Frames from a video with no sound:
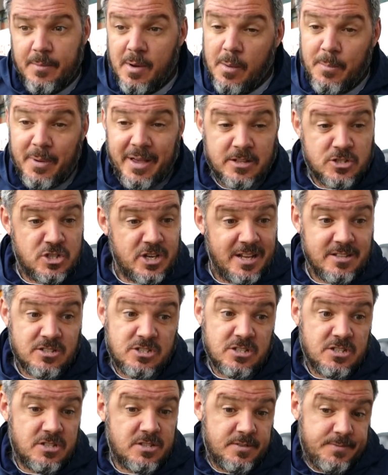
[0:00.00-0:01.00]
um, and we have
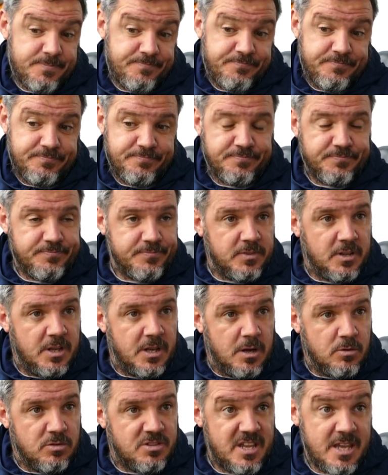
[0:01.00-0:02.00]
chances,
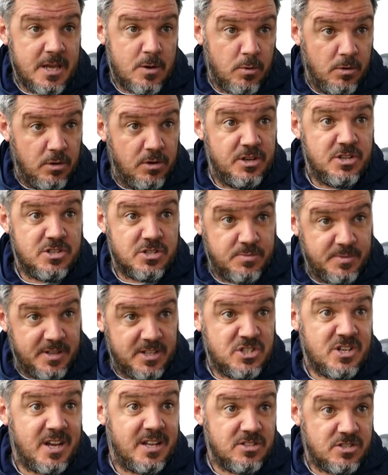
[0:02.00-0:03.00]
you know, to equalise.
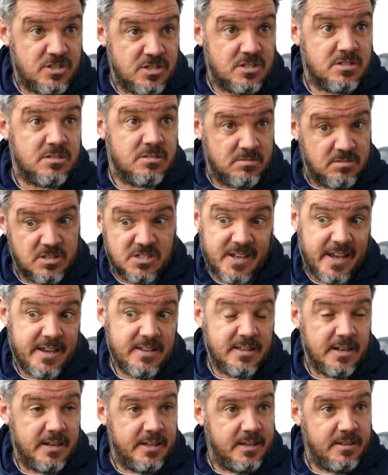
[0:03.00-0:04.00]
We have chances to
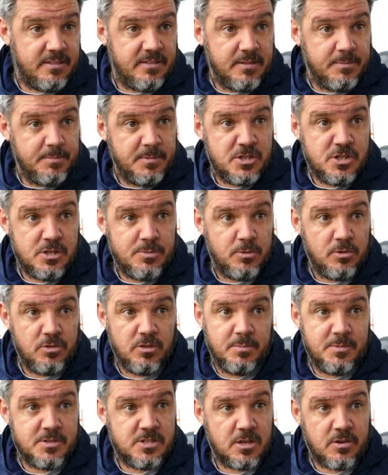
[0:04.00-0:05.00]
take the lead. Actually,
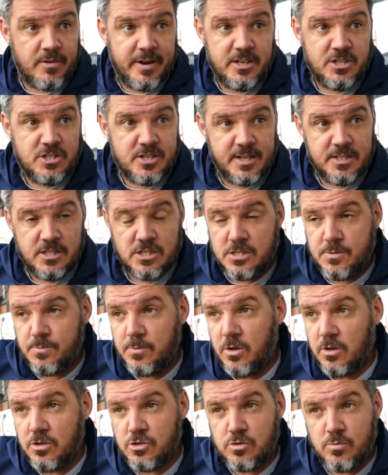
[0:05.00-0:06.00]
one was the great
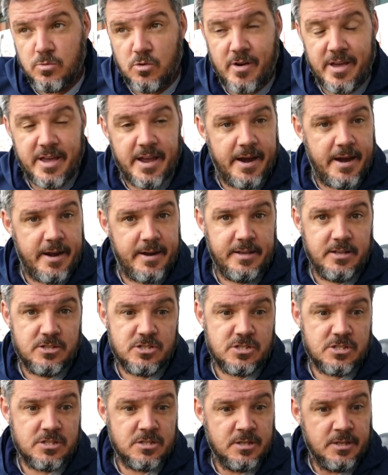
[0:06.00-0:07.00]
chance. We've got some great
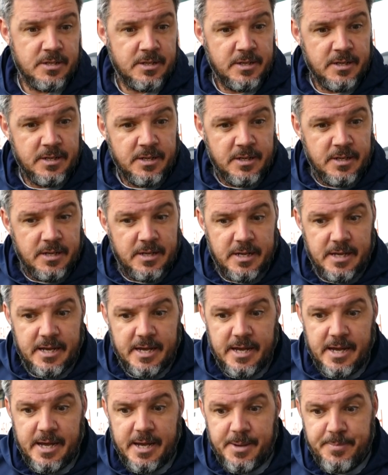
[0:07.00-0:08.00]
areas.
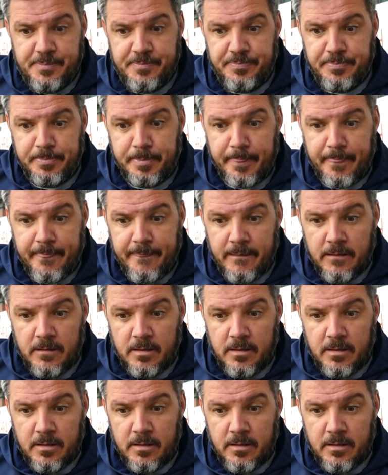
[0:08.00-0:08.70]
Um,